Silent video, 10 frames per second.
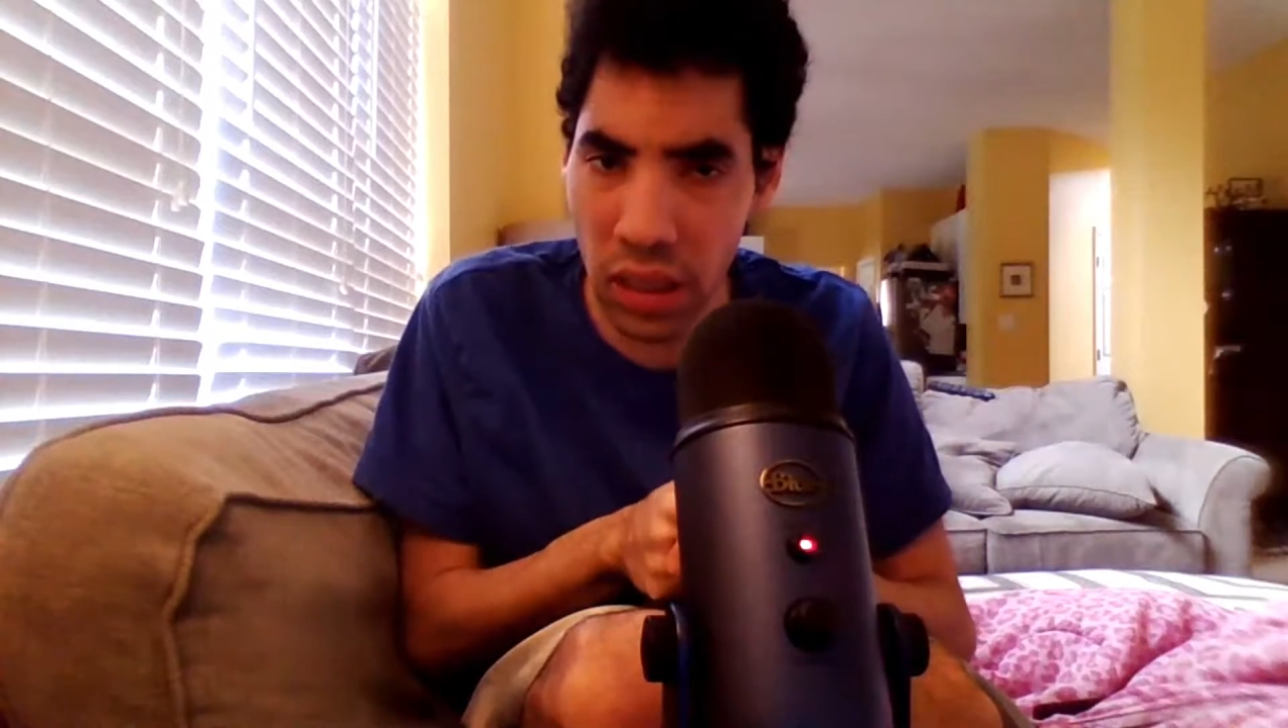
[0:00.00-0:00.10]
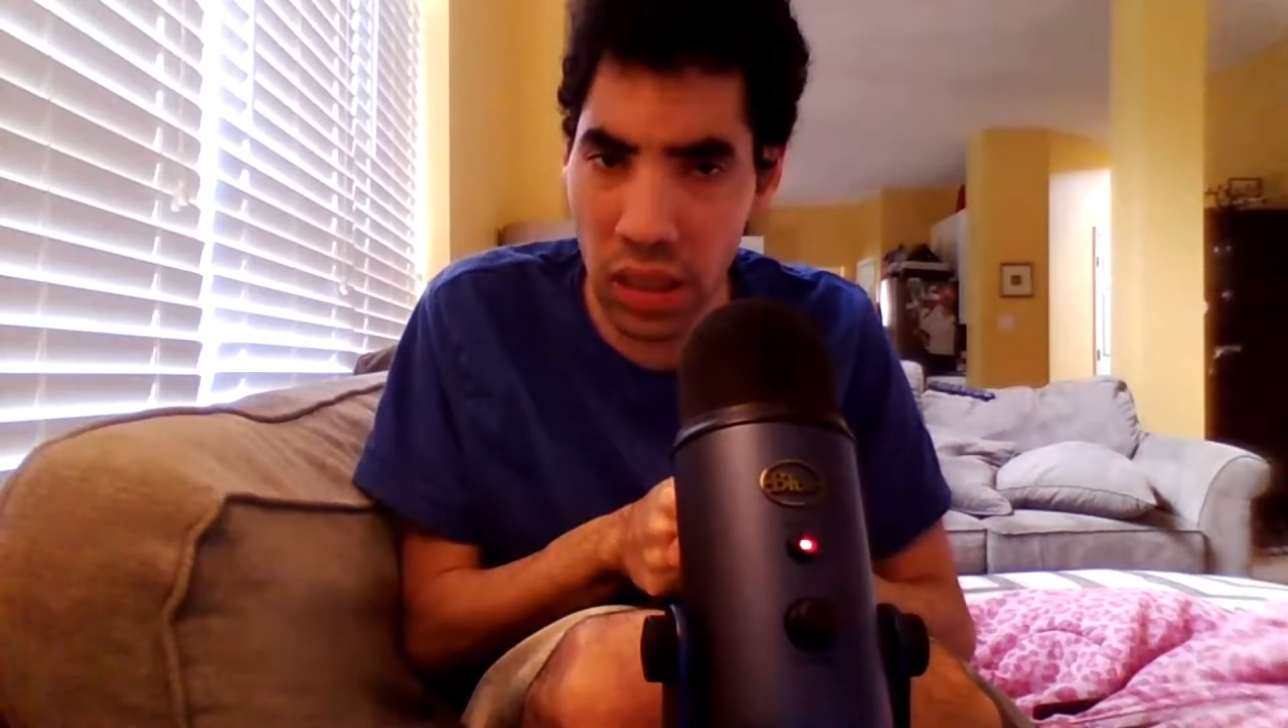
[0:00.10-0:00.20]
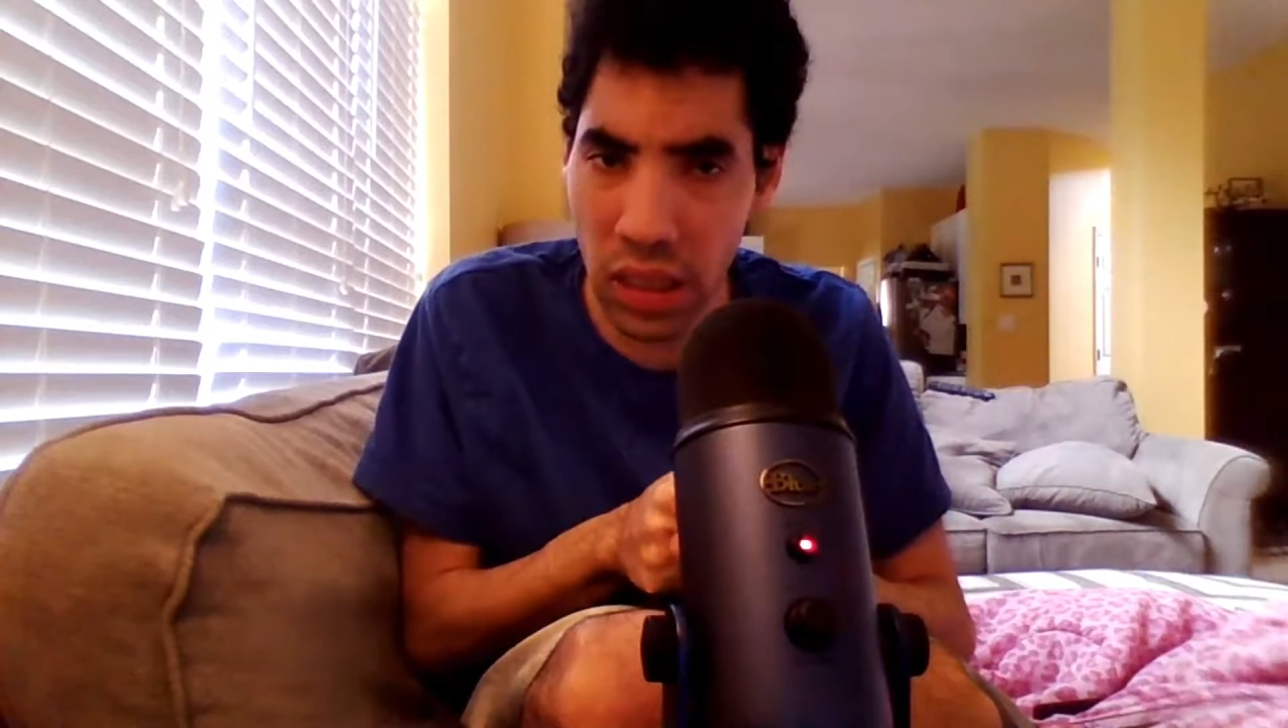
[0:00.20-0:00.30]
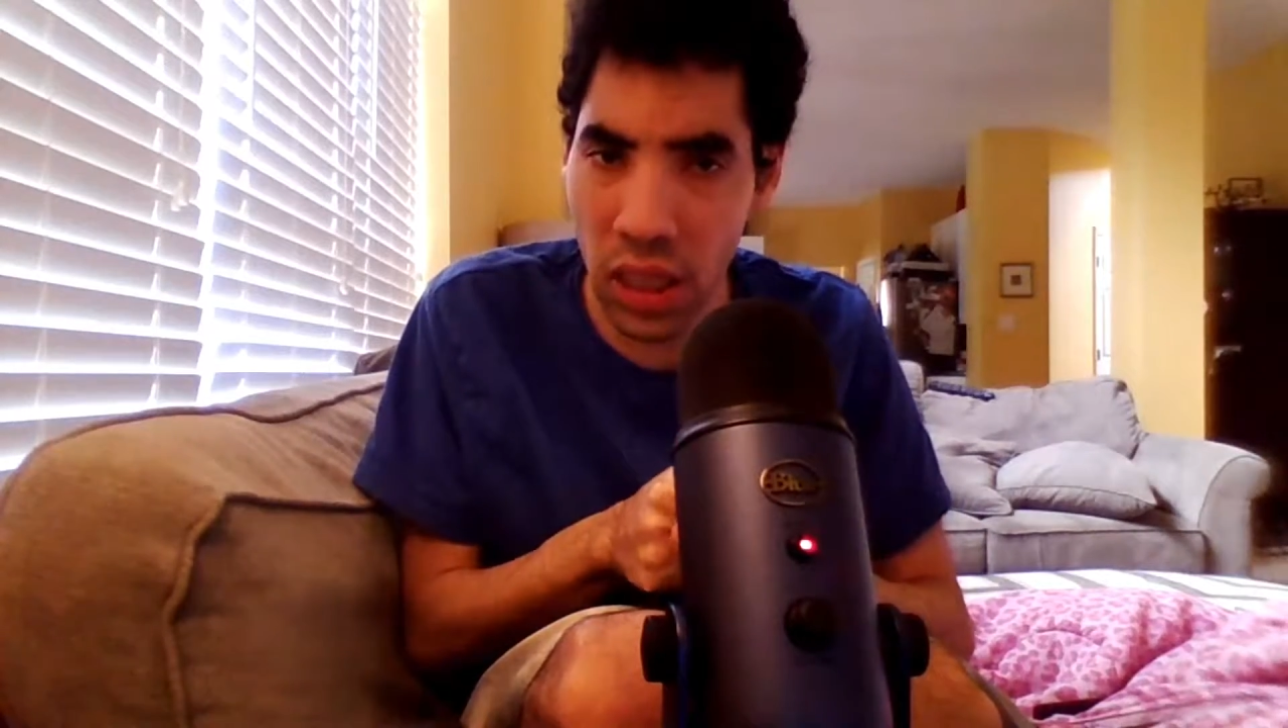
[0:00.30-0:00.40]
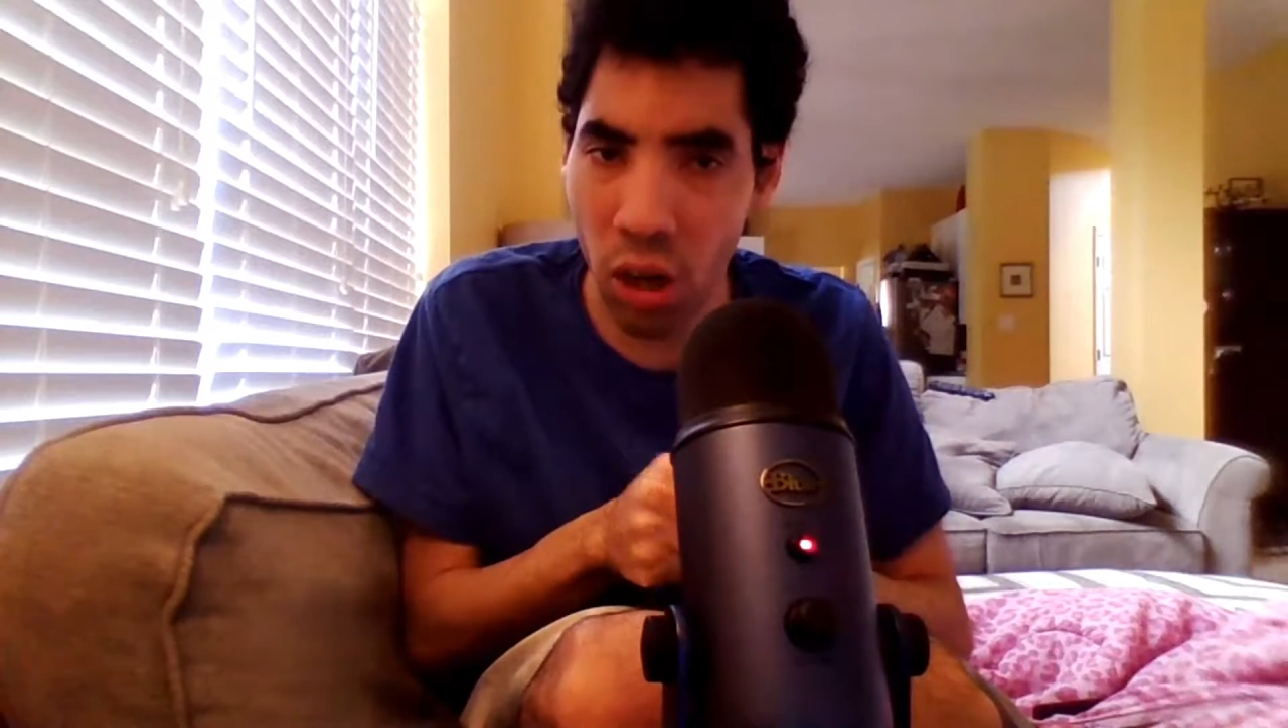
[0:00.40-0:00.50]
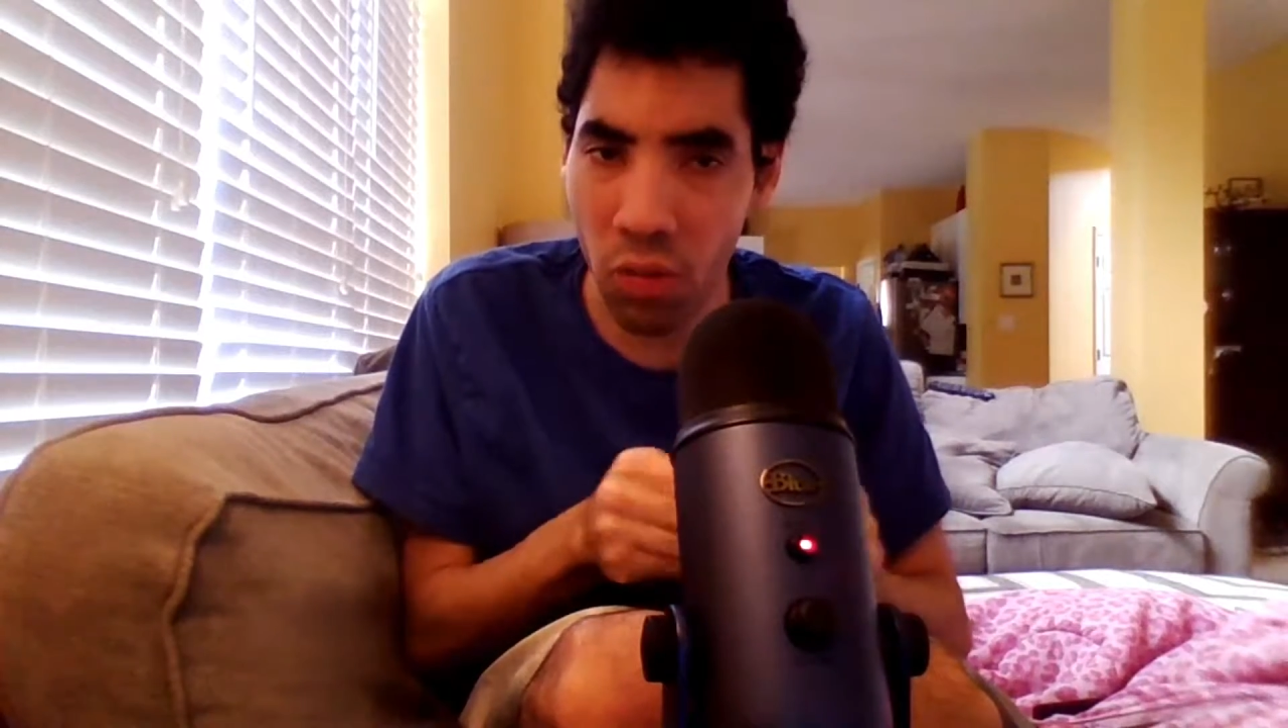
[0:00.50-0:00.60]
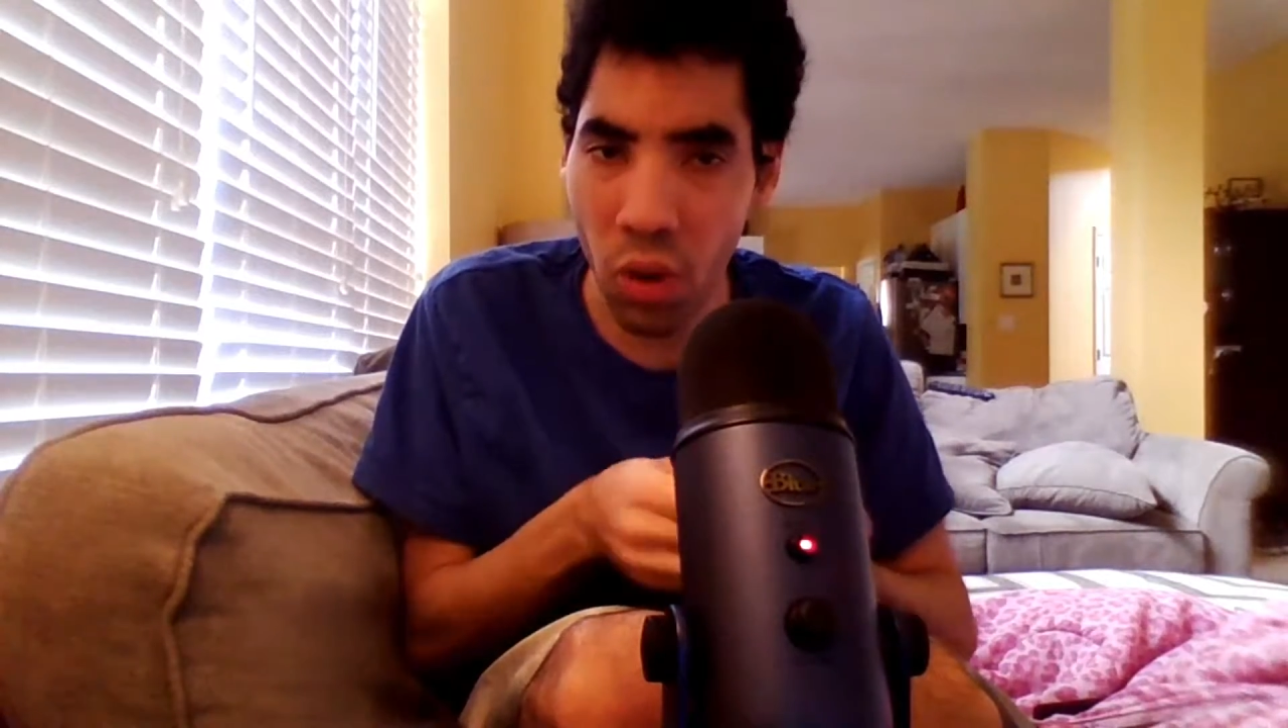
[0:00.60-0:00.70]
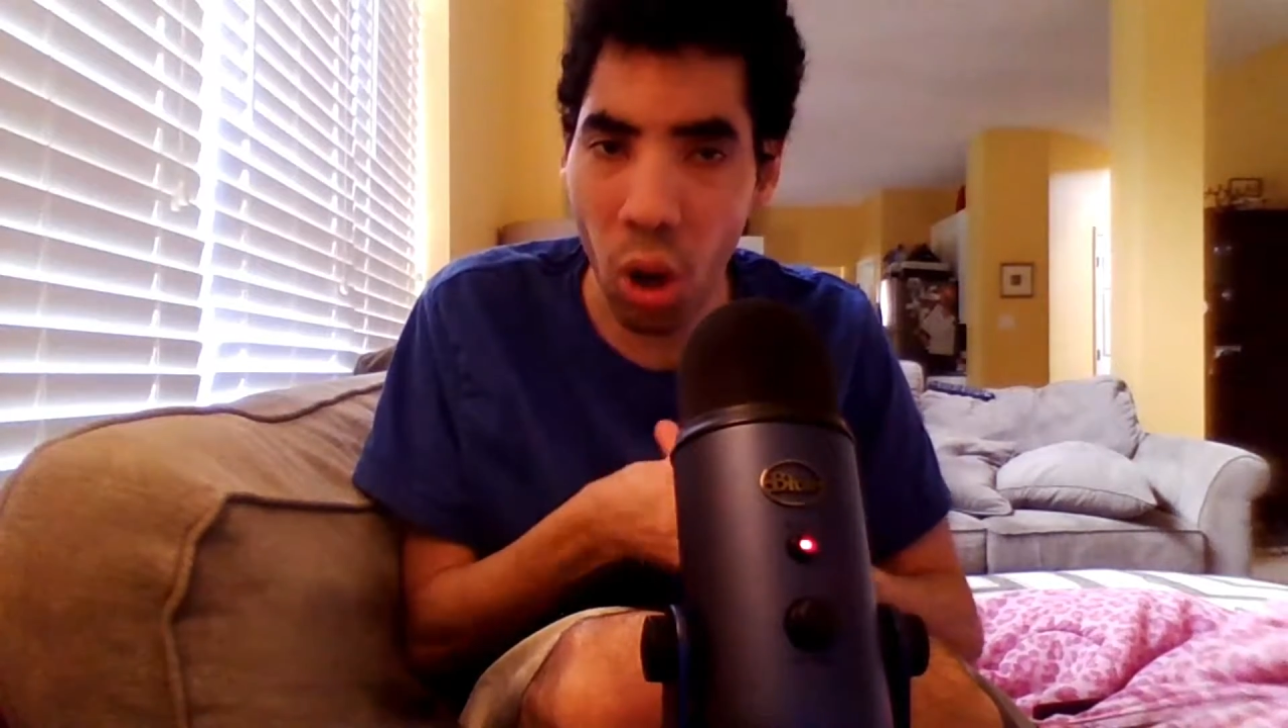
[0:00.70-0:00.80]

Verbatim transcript: itself.